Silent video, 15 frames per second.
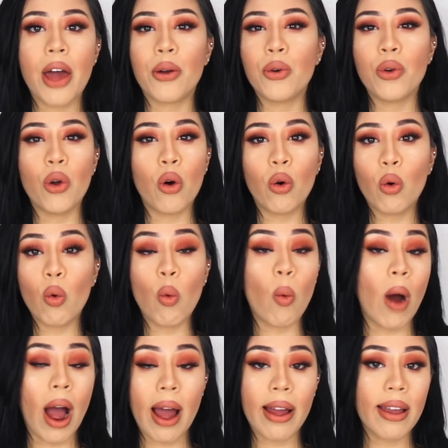I don't know
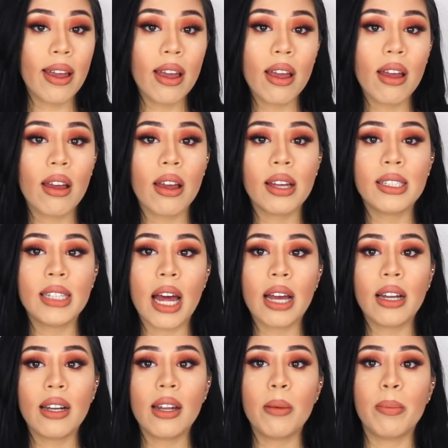why
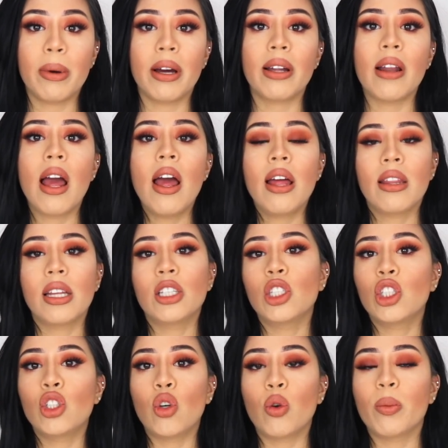exactly, but they
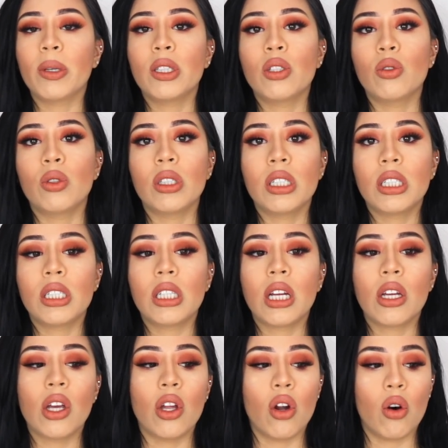just told me to
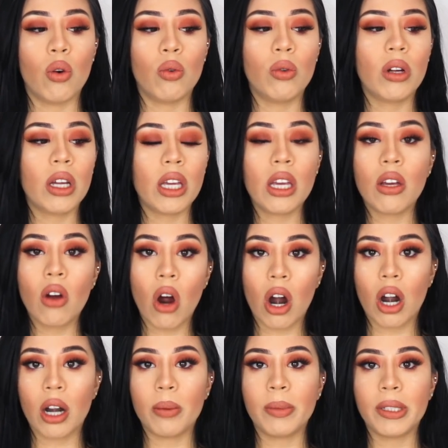just, you know, eat
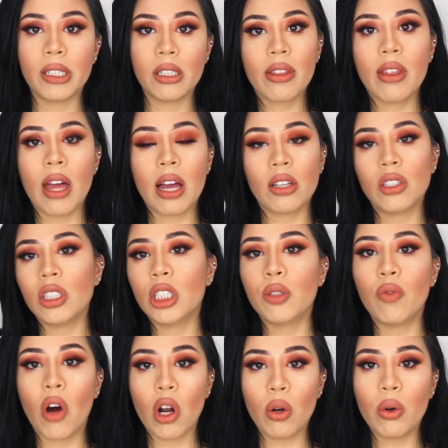carbs, that
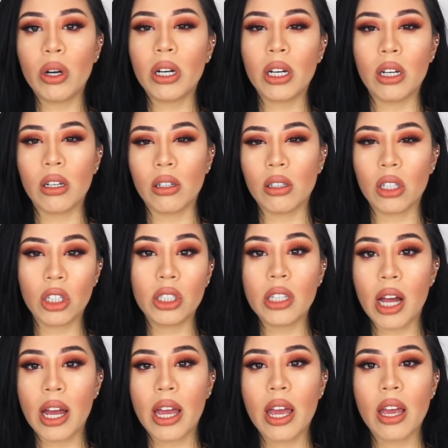just follow a good
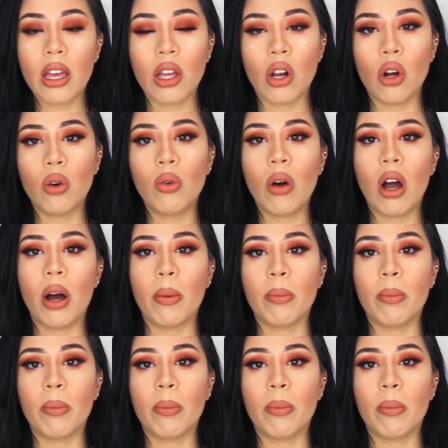diet, you know,